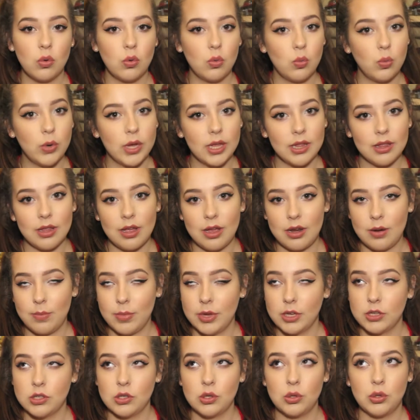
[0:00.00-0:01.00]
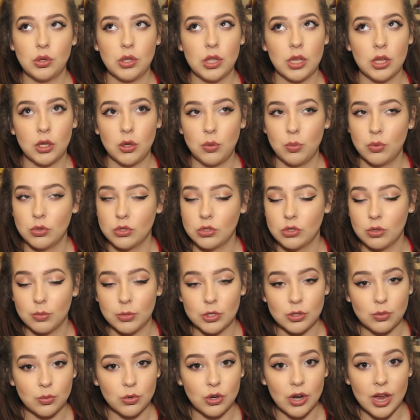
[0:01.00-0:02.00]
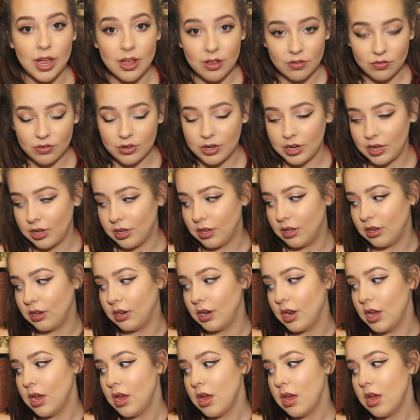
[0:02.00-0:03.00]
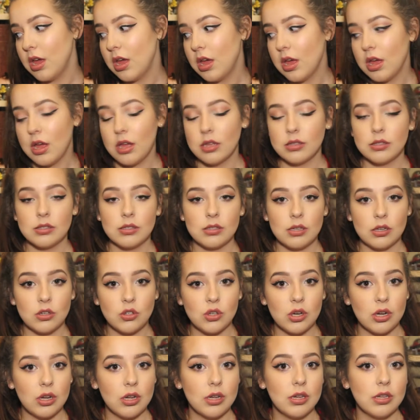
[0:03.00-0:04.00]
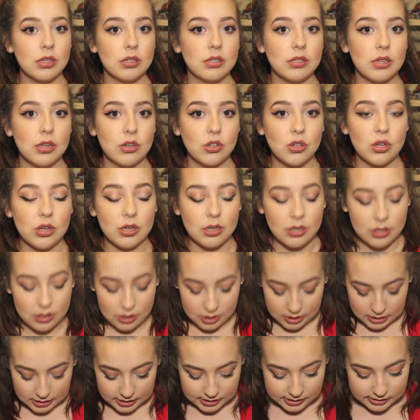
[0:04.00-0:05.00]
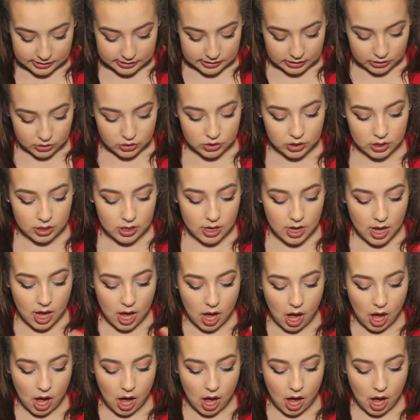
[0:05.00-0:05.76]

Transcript: wing liner makes you look like you put so much more effort in, etc, etc, etc.